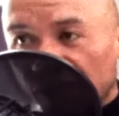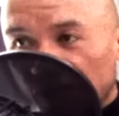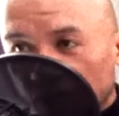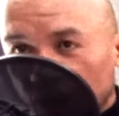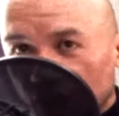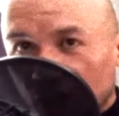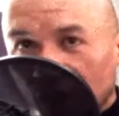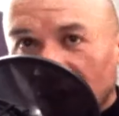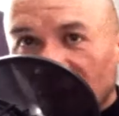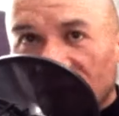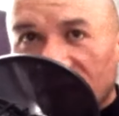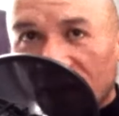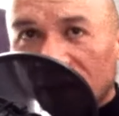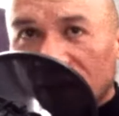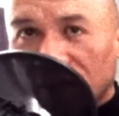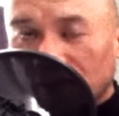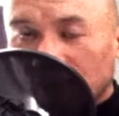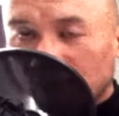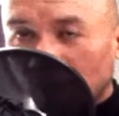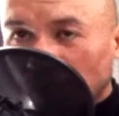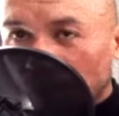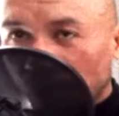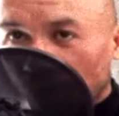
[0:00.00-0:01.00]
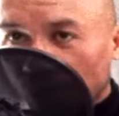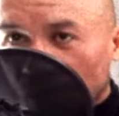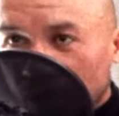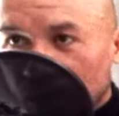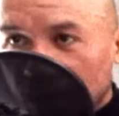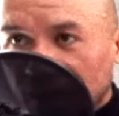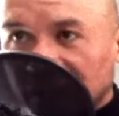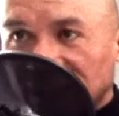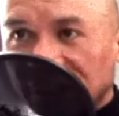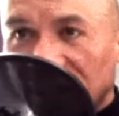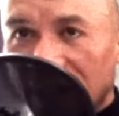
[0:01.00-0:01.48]
figure out and
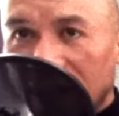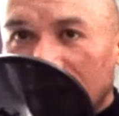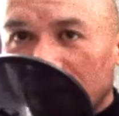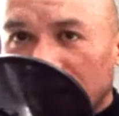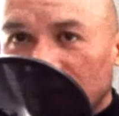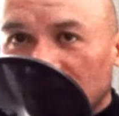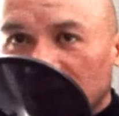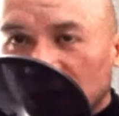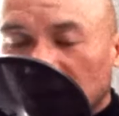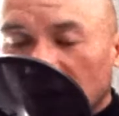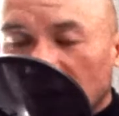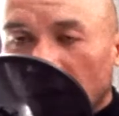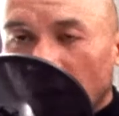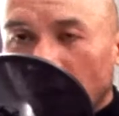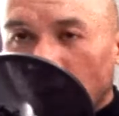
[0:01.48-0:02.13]
reestablish